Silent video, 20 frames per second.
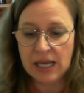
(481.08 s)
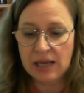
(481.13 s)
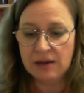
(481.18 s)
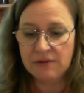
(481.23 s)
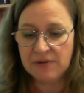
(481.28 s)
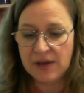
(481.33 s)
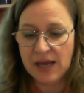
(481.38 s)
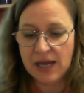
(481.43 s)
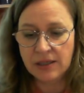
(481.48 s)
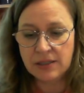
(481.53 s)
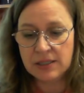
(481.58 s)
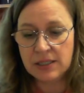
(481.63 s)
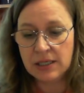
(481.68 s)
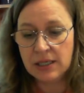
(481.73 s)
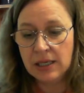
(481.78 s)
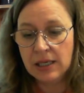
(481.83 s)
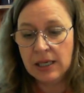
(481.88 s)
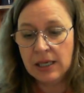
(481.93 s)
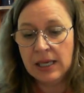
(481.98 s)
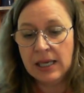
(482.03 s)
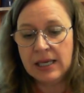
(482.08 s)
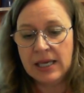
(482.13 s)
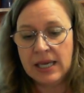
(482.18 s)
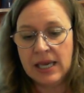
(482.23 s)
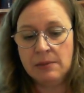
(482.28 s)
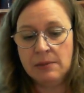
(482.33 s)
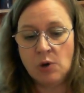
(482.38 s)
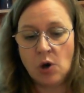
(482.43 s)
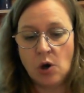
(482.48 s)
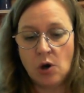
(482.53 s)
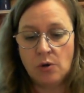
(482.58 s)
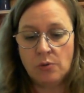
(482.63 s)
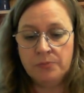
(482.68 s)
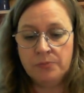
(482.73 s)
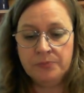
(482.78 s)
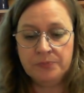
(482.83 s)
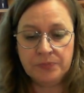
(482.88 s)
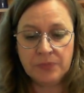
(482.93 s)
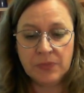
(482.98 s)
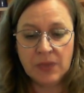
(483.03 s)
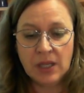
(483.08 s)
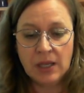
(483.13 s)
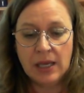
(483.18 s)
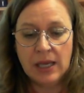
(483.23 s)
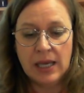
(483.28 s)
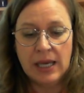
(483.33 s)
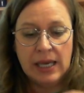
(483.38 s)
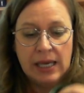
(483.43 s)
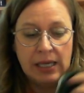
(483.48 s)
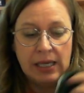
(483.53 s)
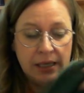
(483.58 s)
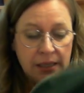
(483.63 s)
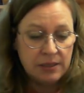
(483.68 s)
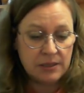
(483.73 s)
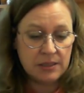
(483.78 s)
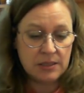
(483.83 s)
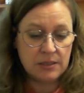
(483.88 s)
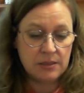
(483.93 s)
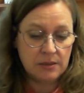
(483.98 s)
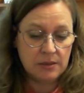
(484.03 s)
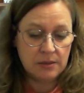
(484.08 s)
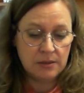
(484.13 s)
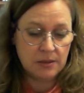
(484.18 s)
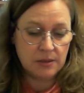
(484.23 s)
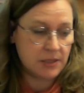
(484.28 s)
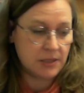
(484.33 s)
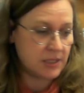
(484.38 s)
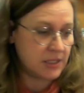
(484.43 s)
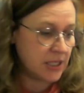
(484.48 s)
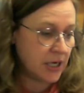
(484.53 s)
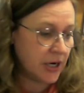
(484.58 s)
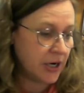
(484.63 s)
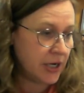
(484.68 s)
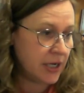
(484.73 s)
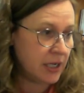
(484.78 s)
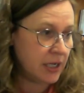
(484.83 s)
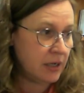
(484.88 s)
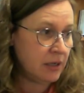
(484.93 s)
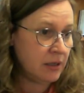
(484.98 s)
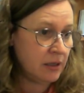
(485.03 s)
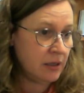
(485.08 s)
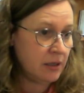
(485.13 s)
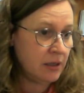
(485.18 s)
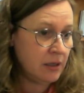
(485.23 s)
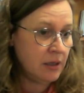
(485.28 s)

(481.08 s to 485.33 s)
day in fact, came home and started